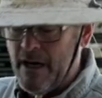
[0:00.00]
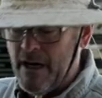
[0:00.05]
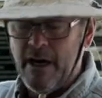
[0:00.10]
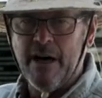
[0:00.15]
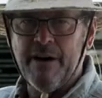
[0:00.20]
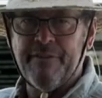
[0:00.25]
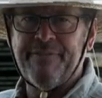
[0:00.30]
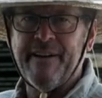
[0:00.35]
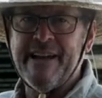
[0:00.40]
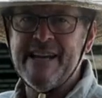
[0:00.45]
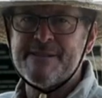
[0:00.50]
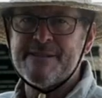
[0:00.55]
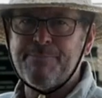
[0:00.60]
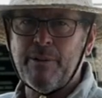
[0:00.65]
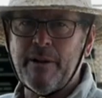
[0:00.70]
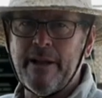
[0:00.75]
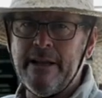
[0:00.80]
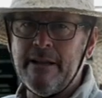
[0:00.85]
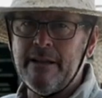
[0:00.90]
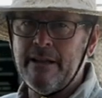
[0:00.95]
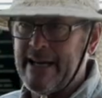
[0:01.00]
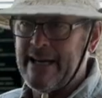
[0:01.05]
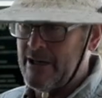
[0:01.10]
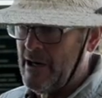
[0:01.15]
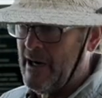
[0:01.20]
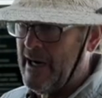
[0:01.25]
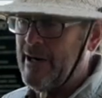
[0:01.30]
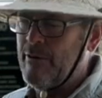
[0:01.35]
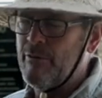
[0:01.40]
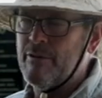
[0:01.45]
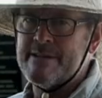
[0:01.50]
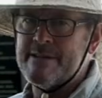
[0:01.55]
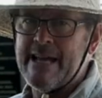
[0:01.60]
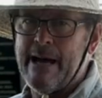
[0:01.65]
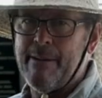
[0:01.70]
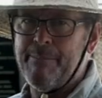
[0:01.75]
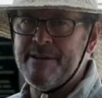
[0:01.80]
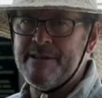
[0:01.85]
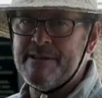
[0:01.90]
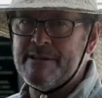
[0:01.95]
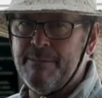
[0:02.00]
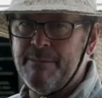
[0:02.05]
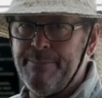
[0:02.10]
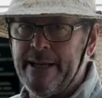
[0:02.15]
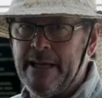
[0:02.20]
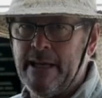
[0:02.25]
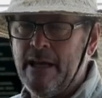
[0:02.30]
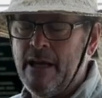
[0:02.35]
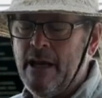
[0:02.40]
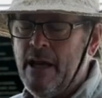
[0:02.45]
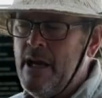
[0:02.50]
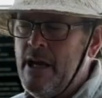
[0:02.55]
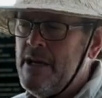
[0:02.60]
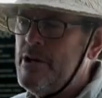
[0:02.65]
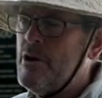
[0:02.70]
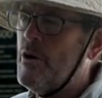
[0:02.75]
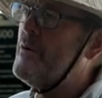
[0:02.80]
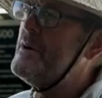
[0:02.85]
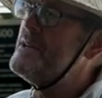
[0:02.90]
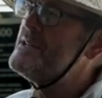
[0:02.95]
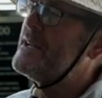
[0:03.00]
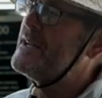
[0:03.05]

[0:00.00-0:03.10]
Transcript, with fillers: a face plate like ours happens to be, you're always